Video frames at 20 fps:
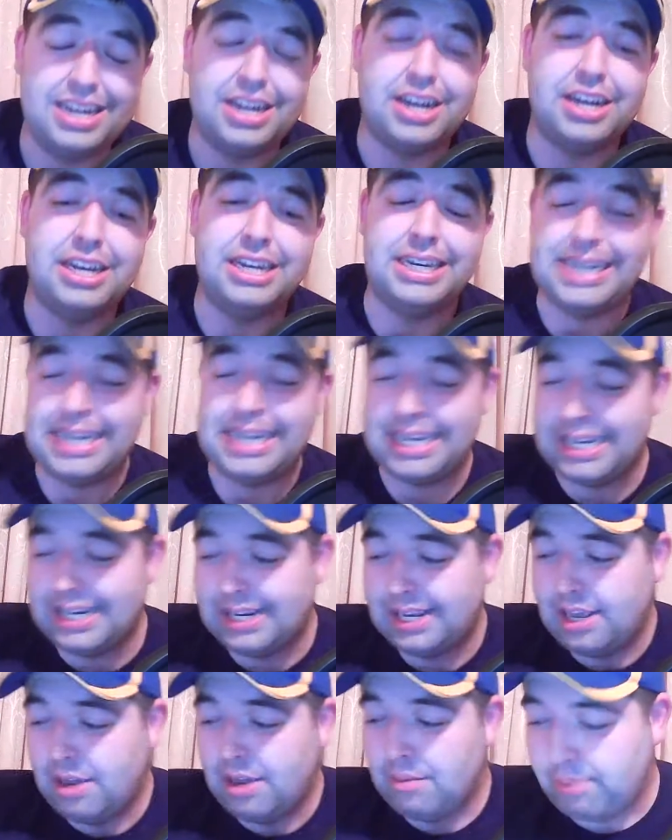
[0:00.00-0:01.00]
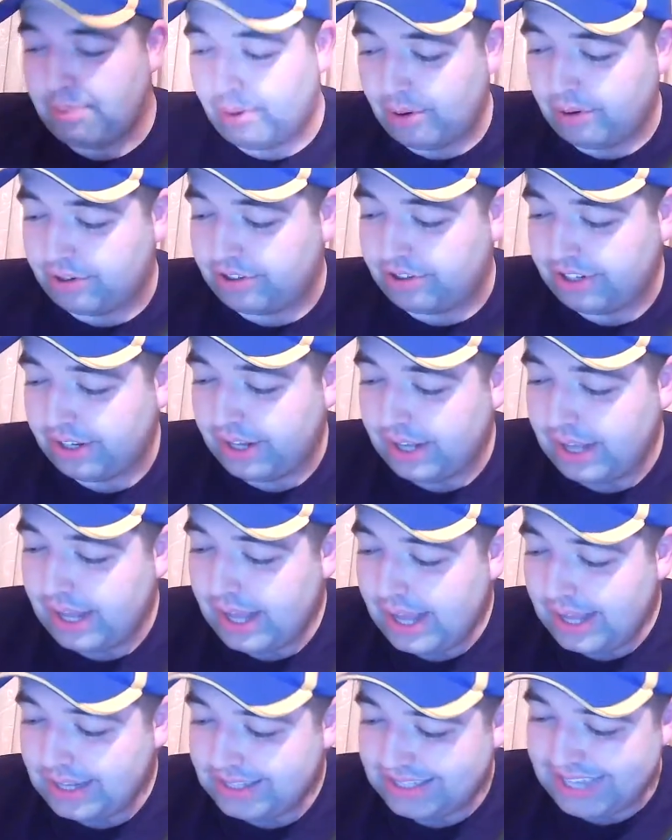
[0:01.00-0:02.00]
ideal, but
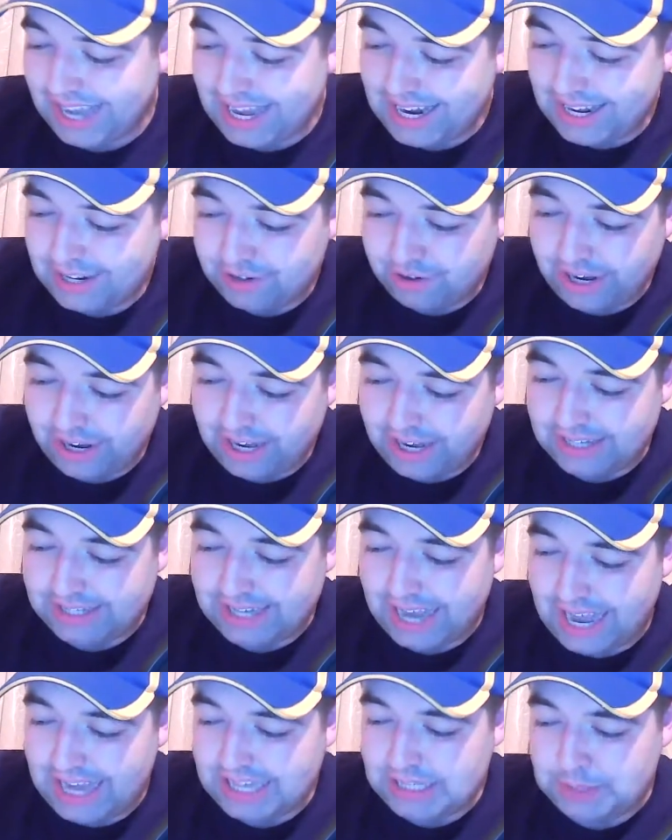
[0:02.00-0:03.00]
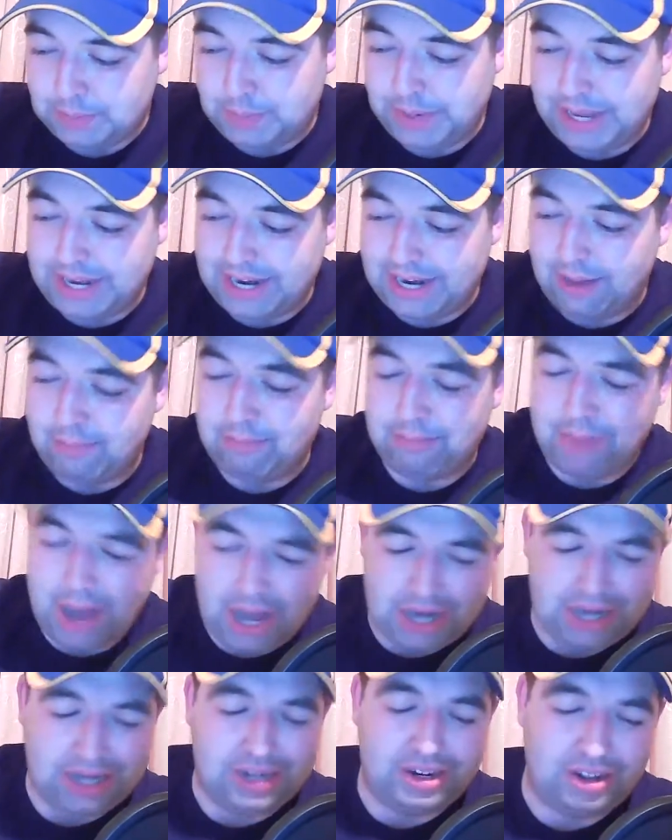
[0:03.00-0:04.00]
San Andreas has been a
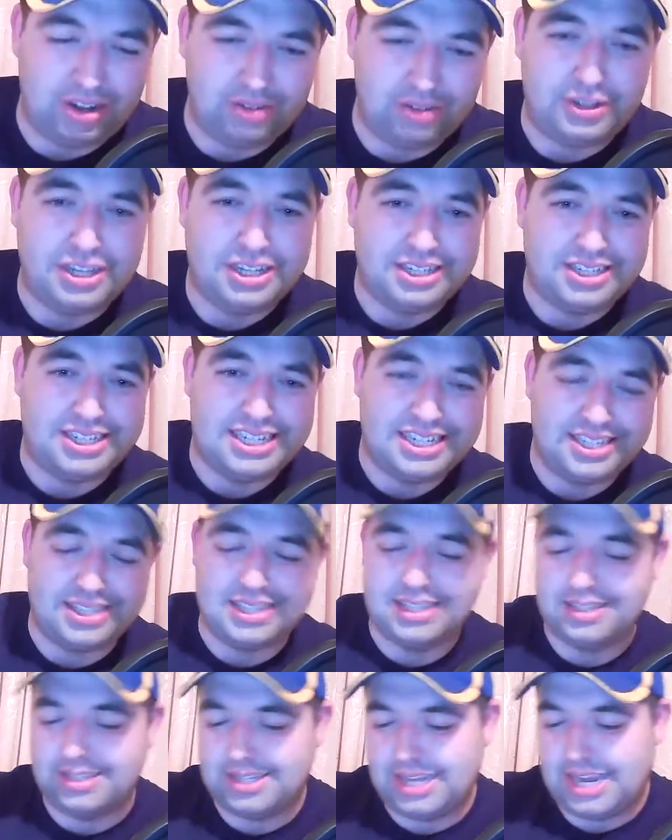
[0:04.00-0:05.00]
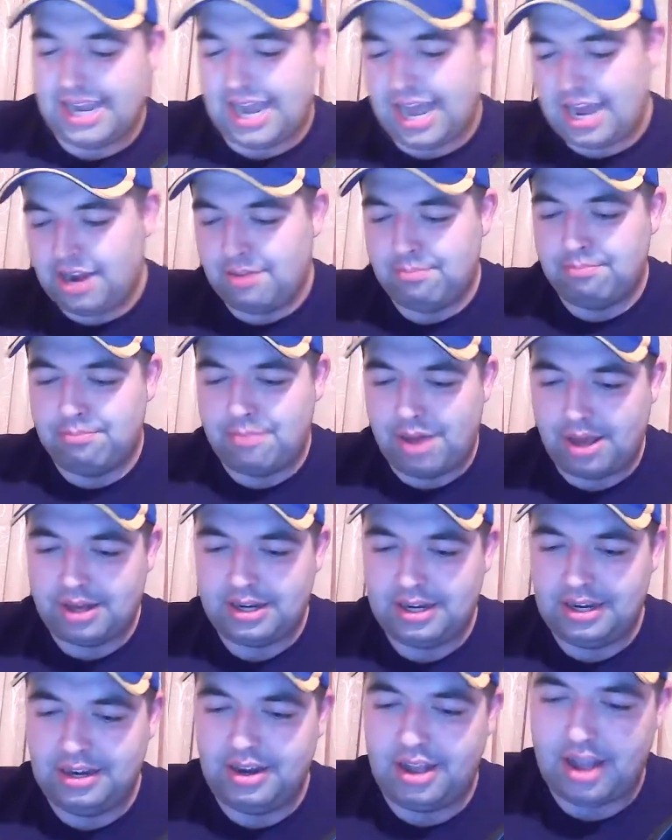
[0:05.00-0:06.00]
model of consistency and a
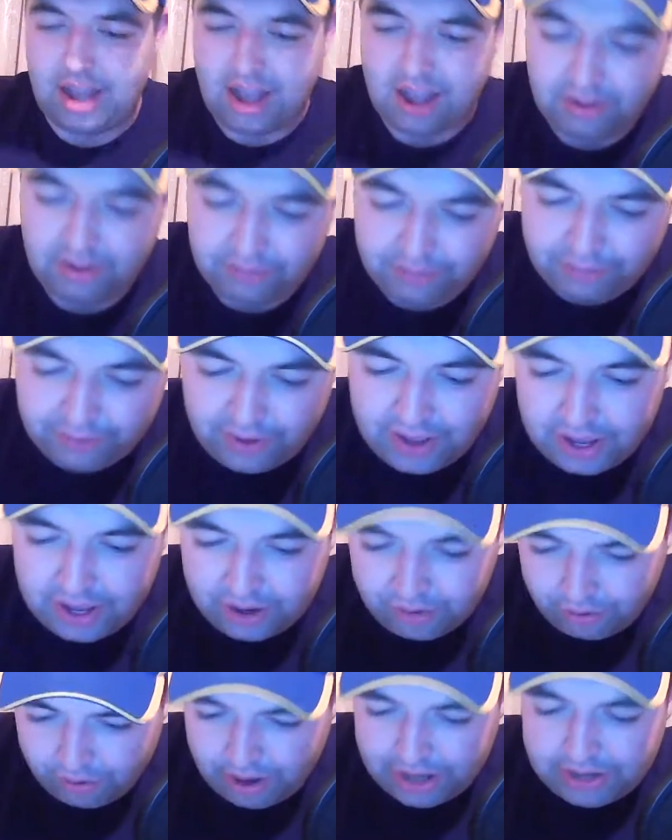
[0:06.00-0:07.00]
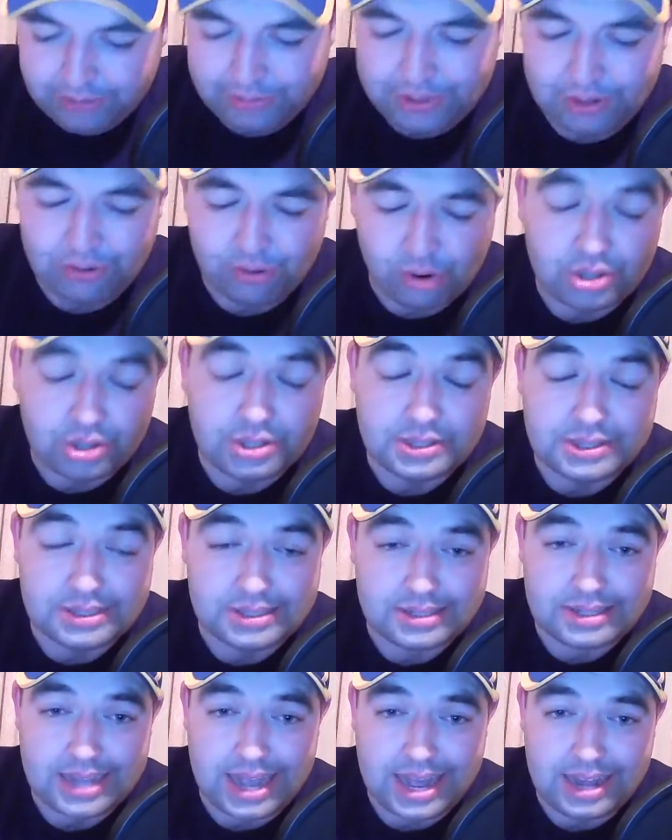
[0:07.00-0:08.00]
model of credible
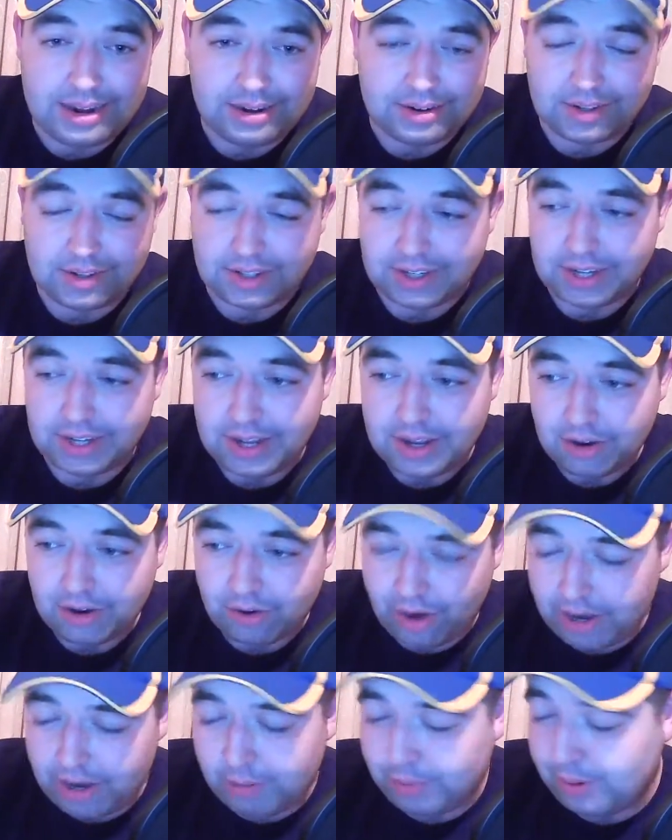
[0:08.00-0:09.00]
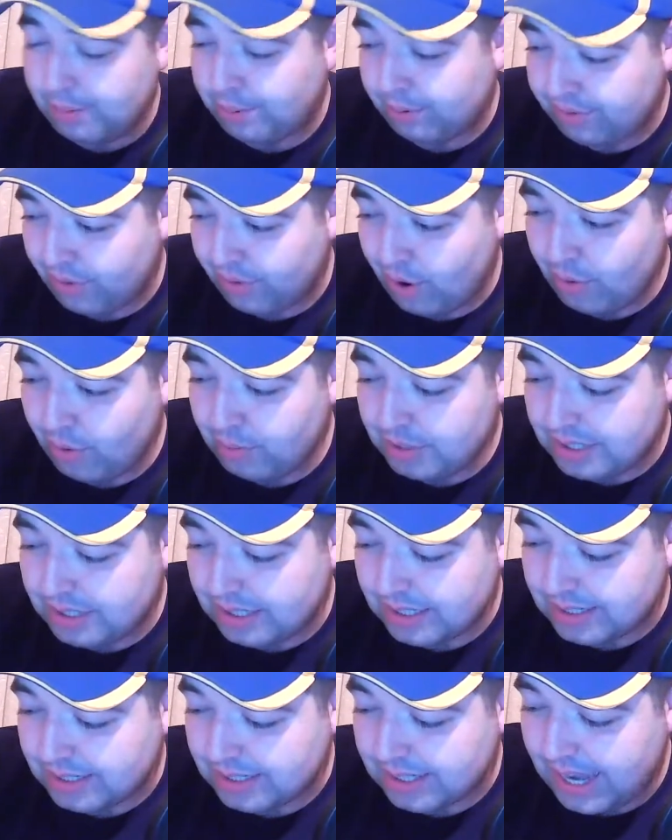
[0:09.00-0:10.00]
runs and credible
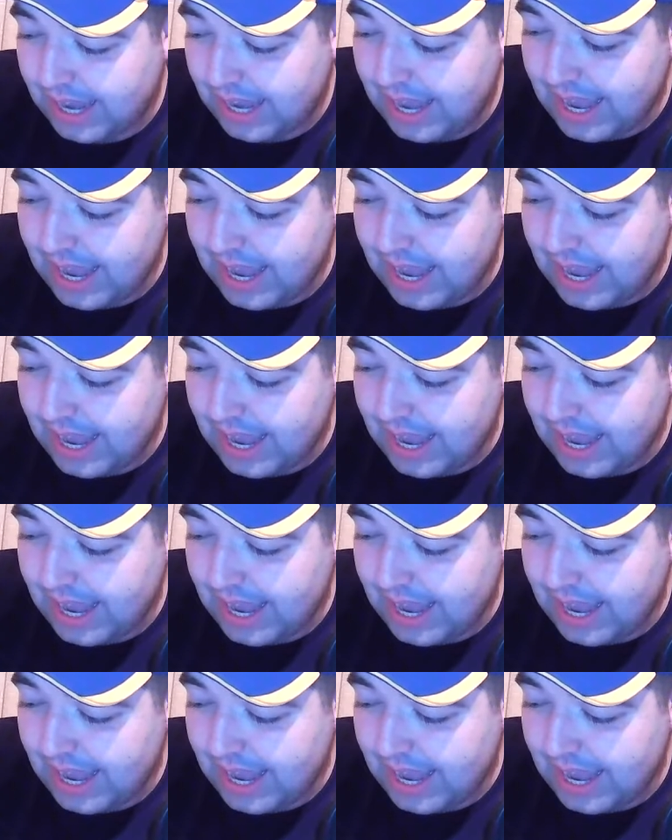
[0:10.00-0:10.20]
performances.